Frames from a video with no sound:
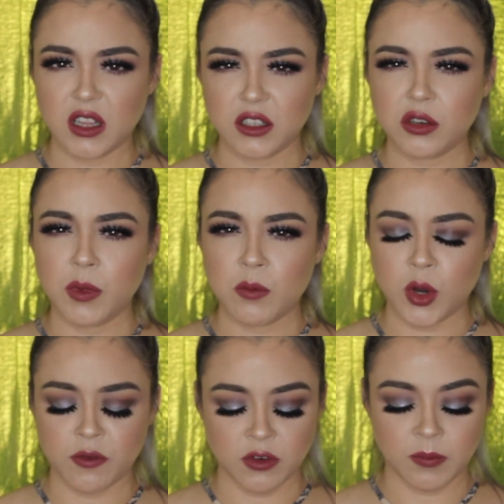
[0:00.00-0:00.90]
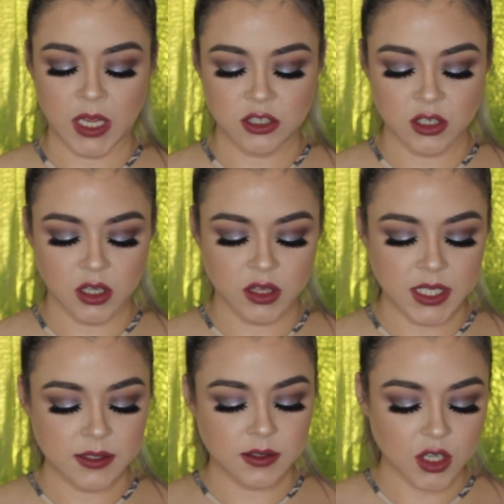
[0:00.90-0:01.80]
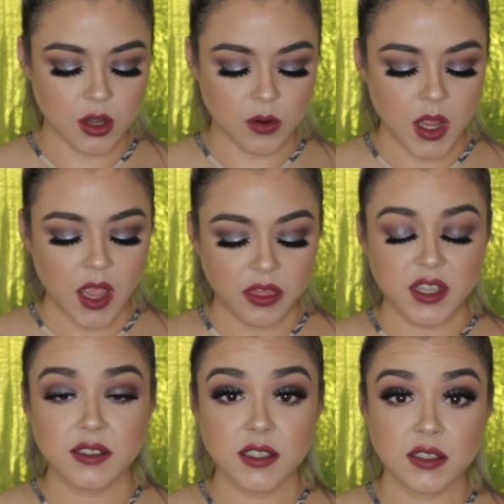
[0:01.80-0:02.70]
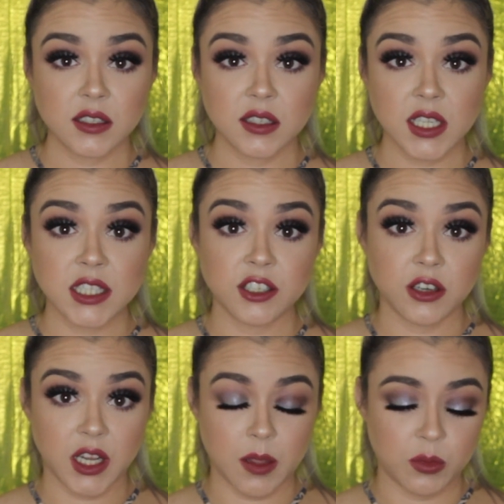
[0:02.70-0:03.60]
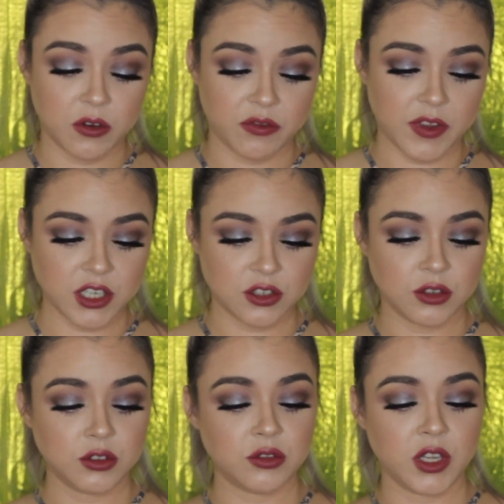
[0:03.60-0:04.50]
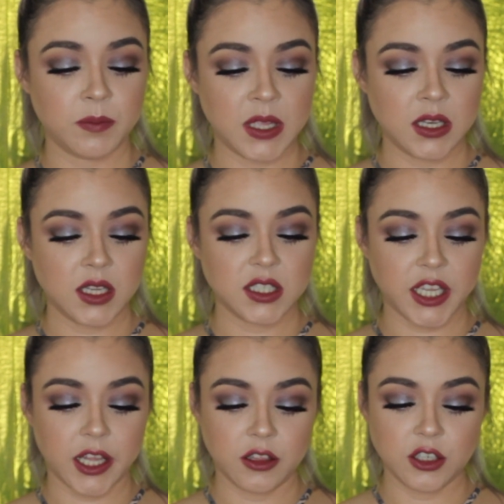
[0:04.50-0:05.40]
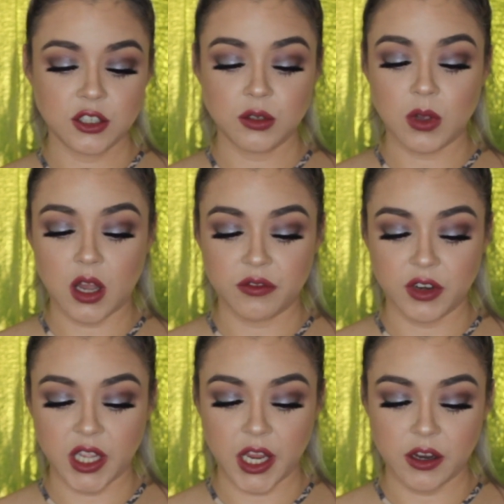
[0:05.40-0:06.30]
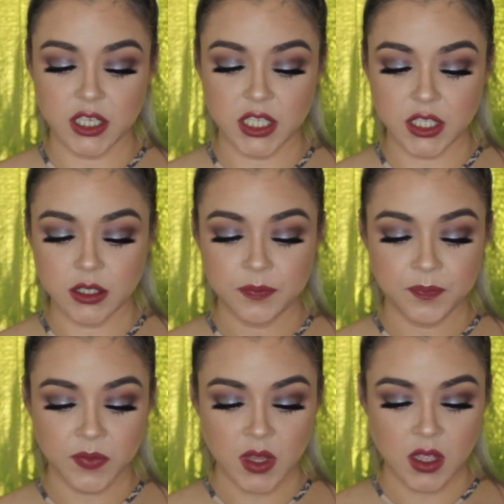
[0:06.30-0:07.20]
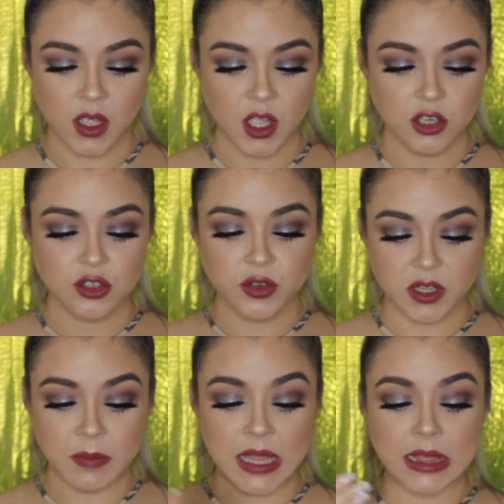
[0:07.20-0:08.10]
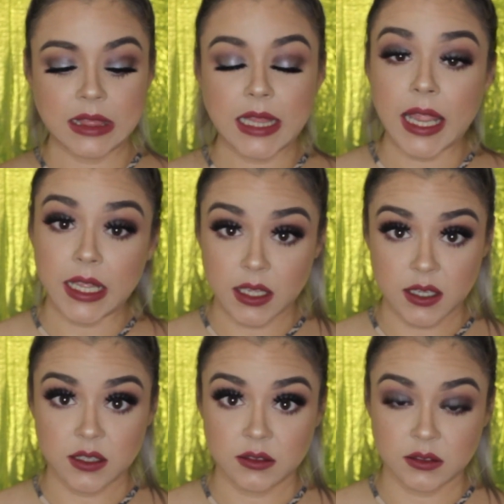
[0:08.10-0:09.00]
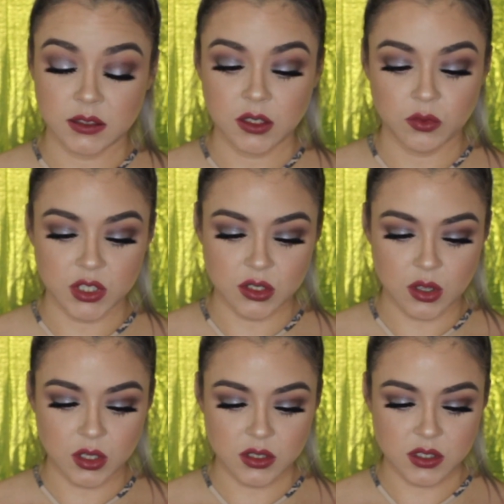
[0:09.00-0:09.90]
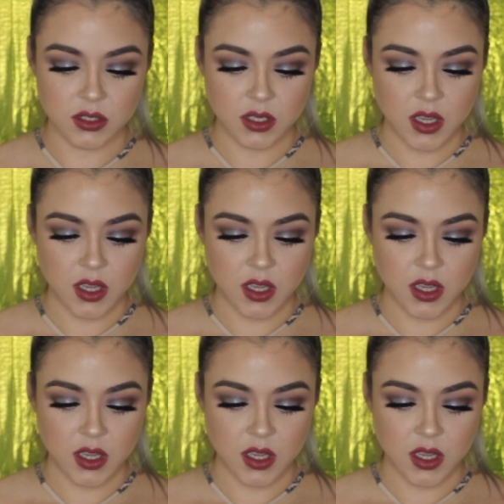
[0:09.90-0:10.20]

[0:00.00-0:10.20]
little bit more information on this. So this is considered a professional treatment tailored to offer keratin treatment-like results,